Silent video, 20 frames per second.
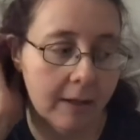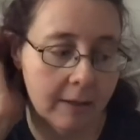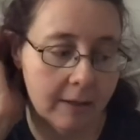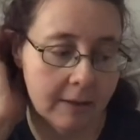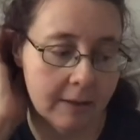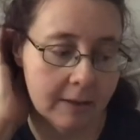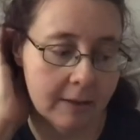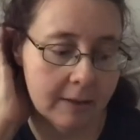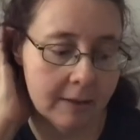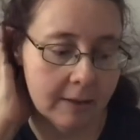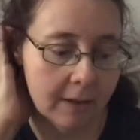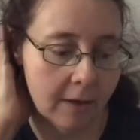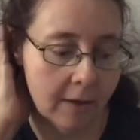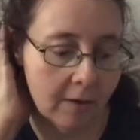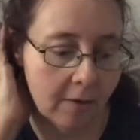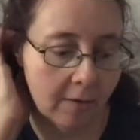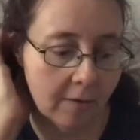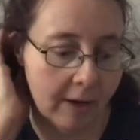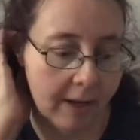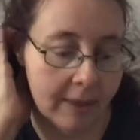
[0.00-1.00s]

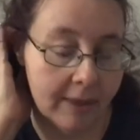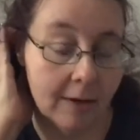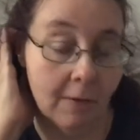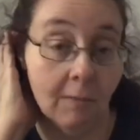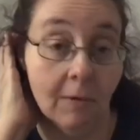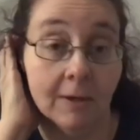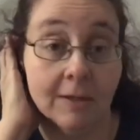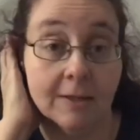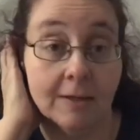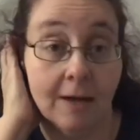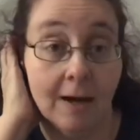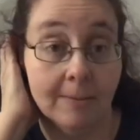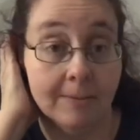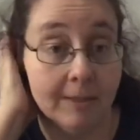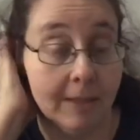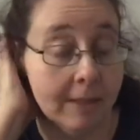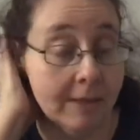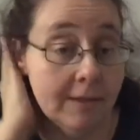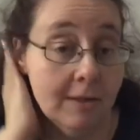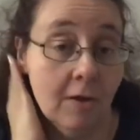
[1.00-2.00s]
So, and then once their
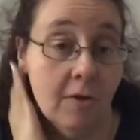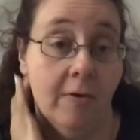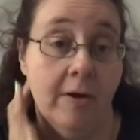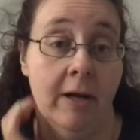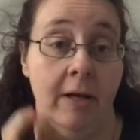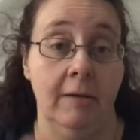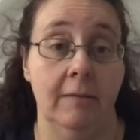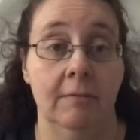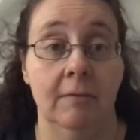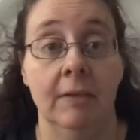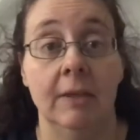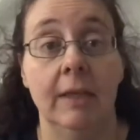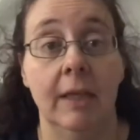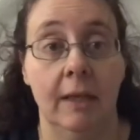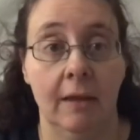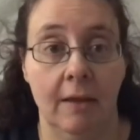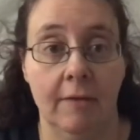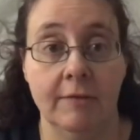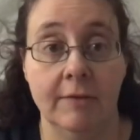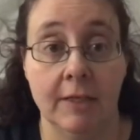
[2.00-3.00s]
appetite's going, they
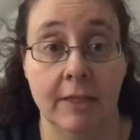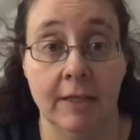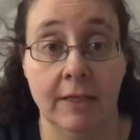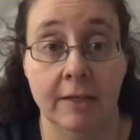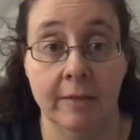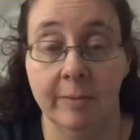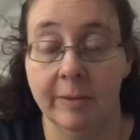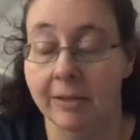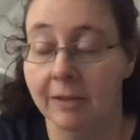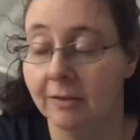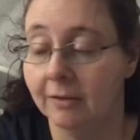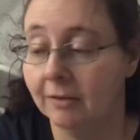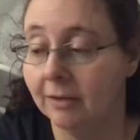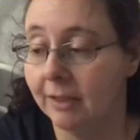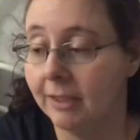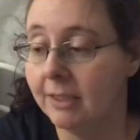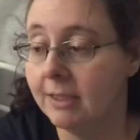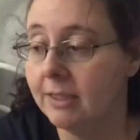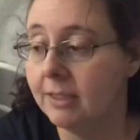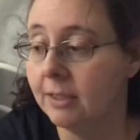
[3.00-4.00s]
love to eat
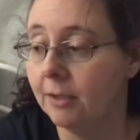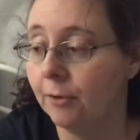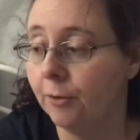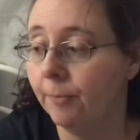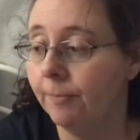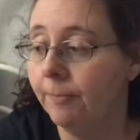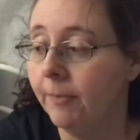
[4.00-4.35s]
apparently. So,